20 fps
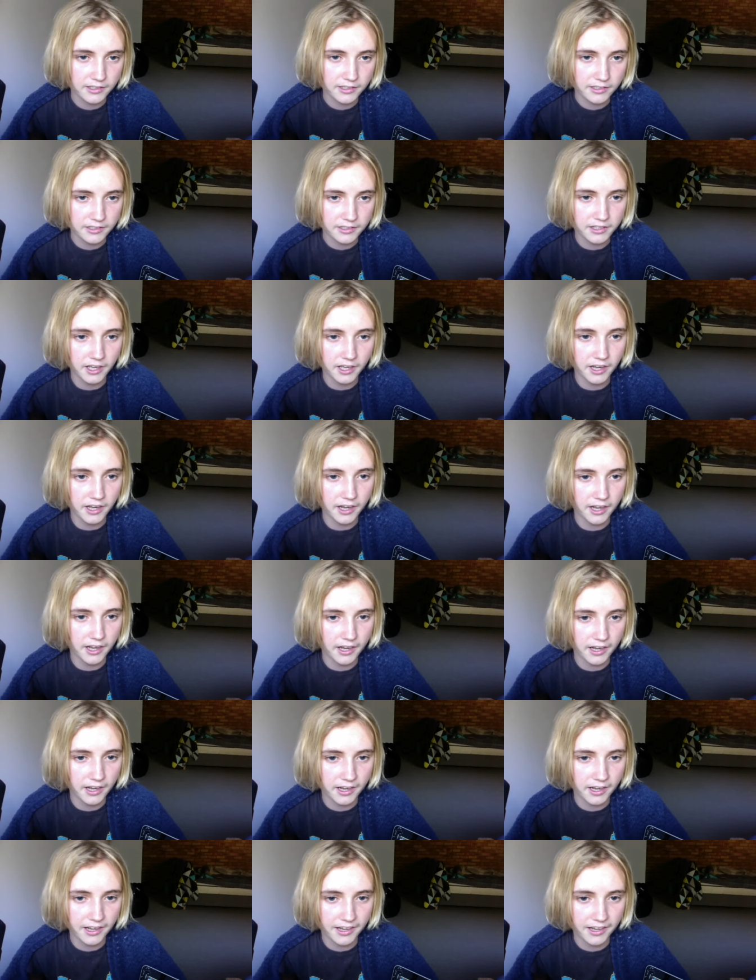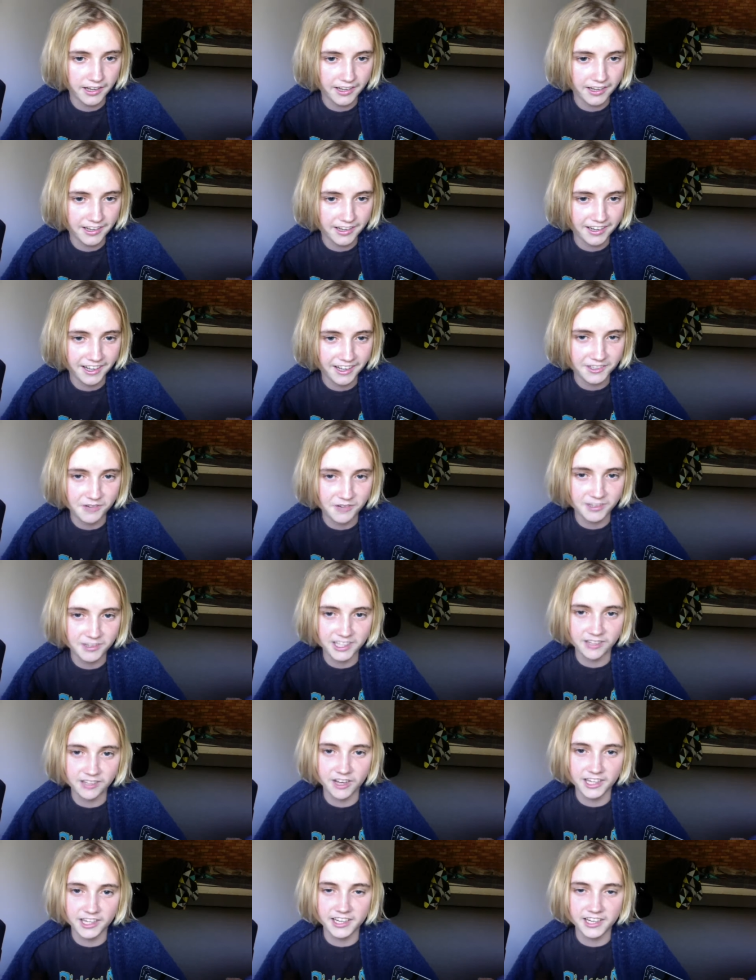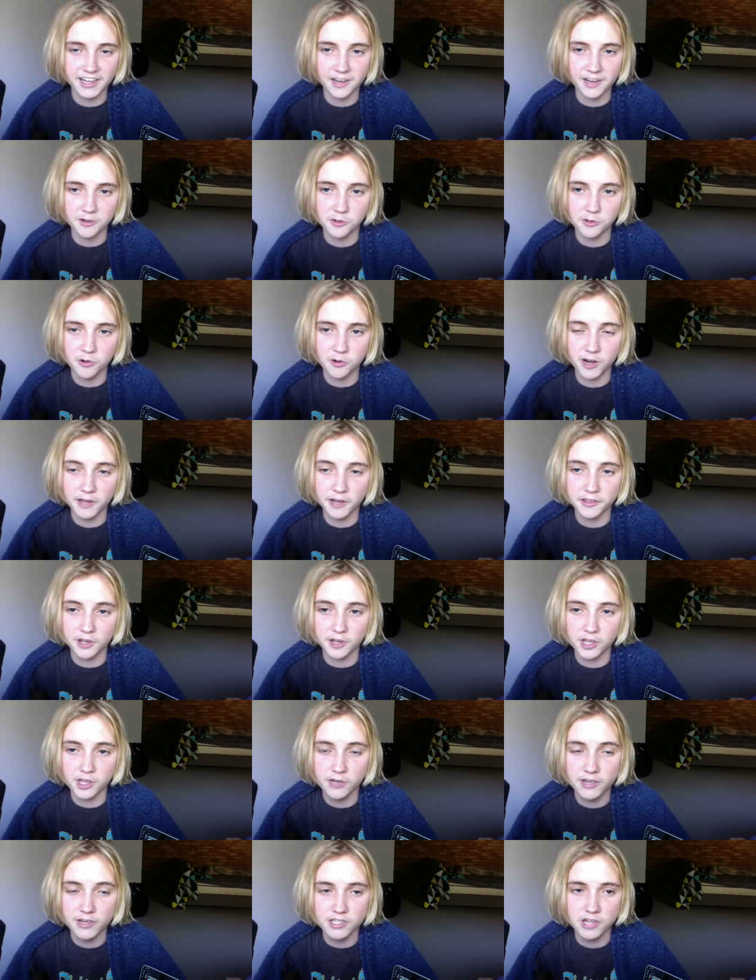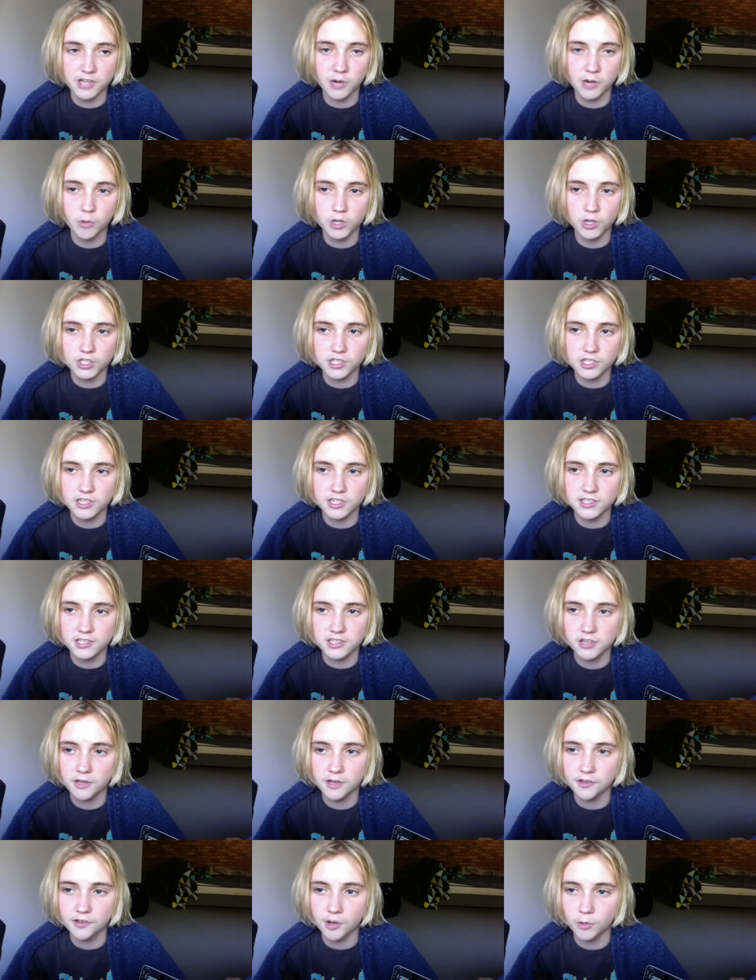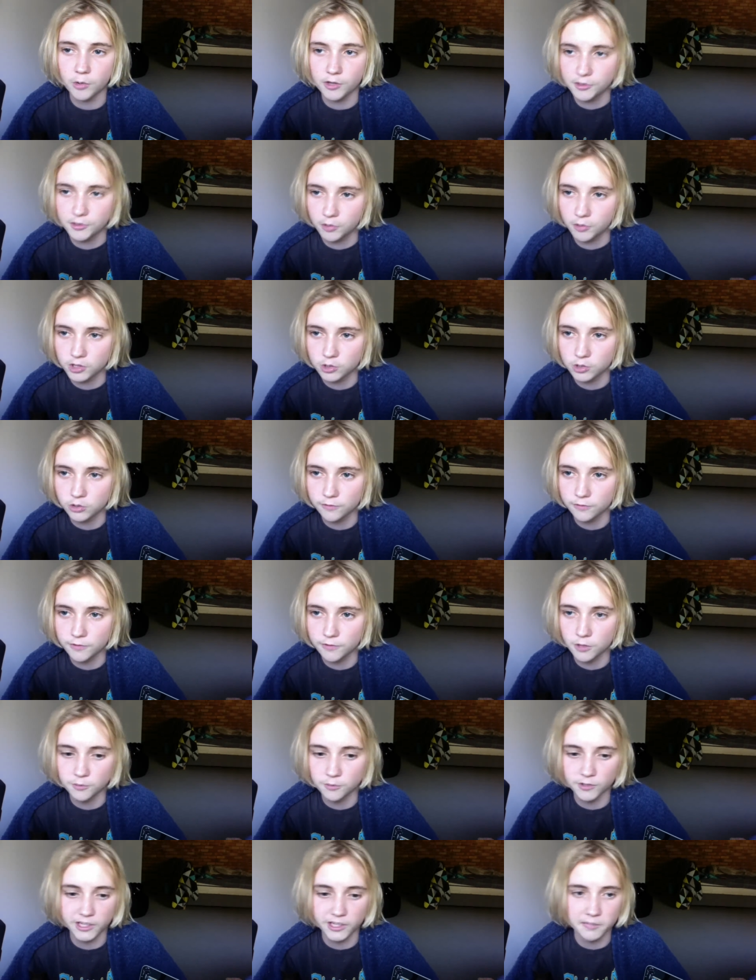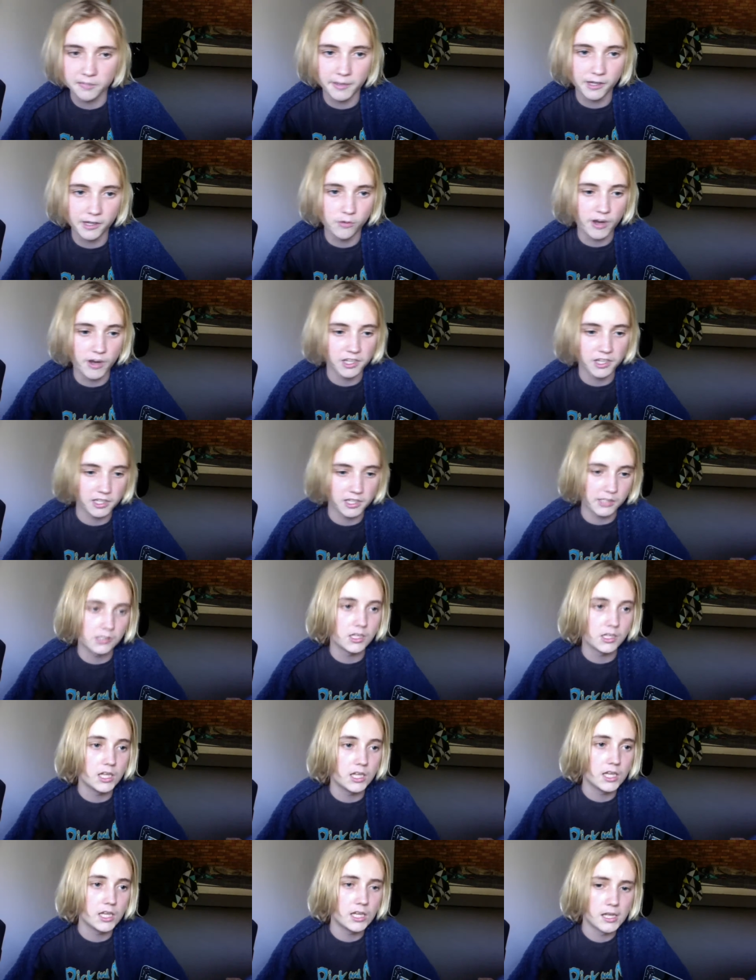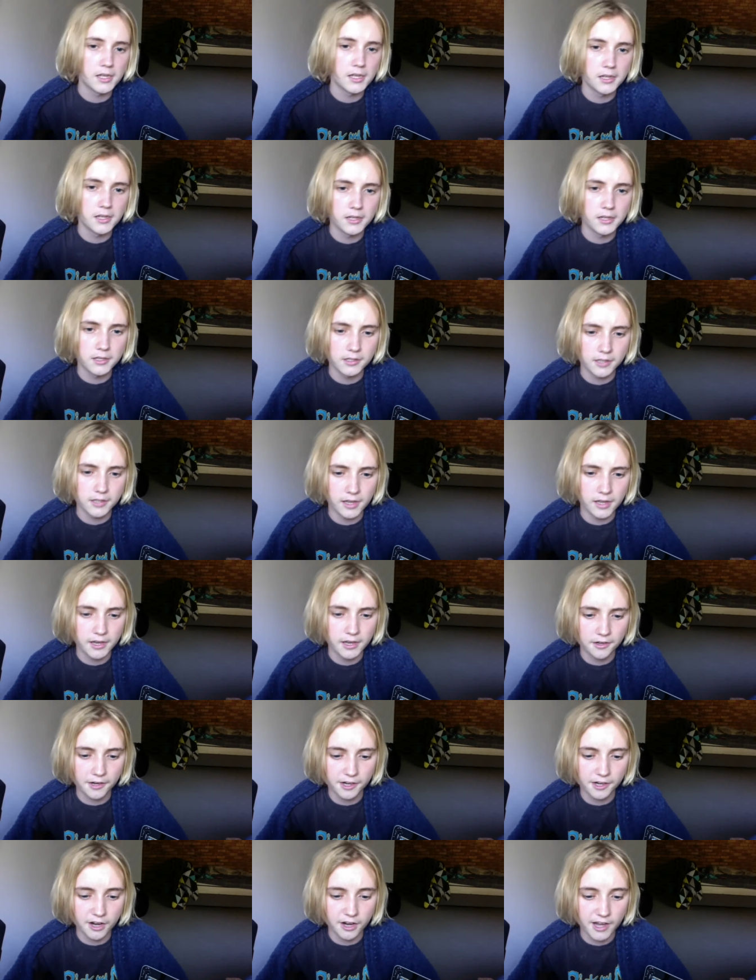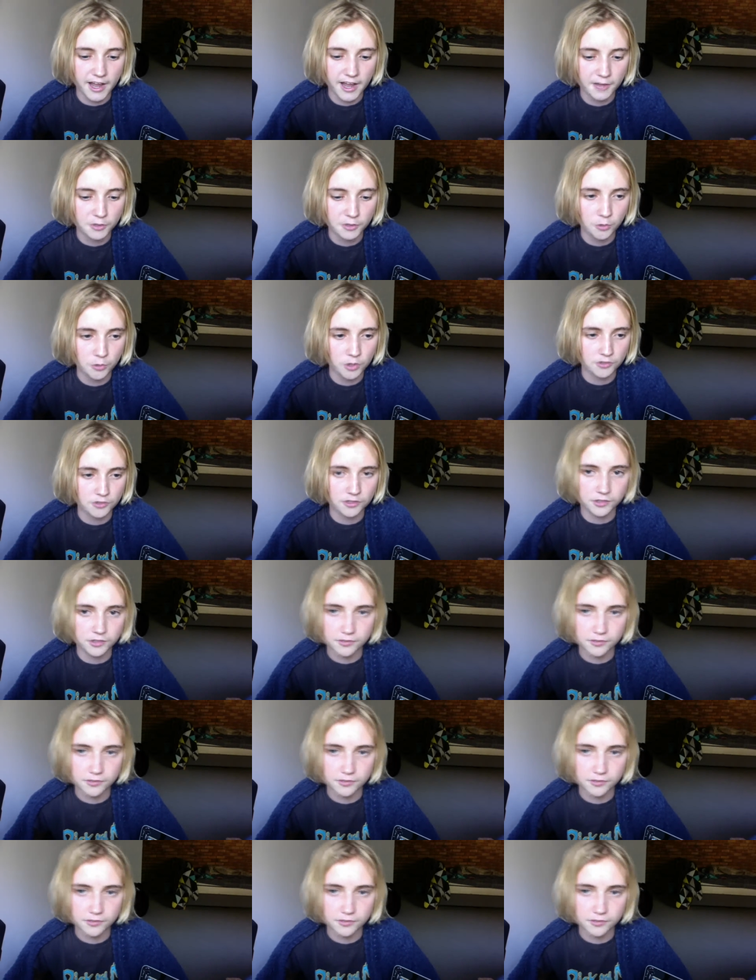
Yeah, I don't really like it at all. The only reason I watched it is because I wanted to watch all the films so I could make a ranking, and I kind of had to watch it.